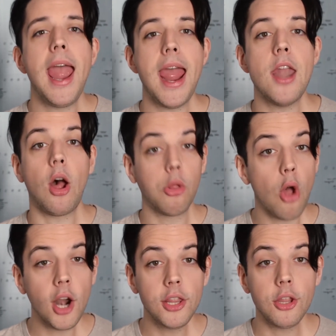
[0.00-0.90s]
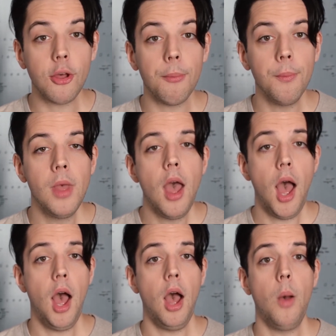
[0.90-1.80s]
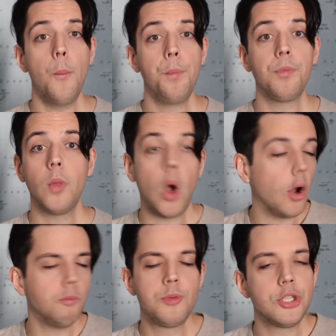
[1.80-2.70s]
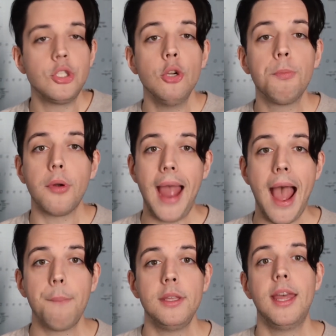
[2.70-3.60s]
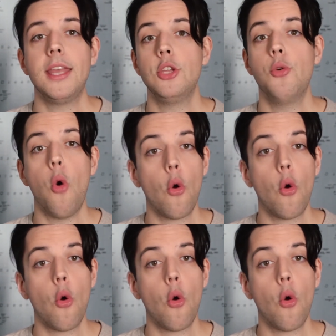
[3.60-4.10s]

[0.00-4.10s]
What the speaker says: And a lot of them are super happy that you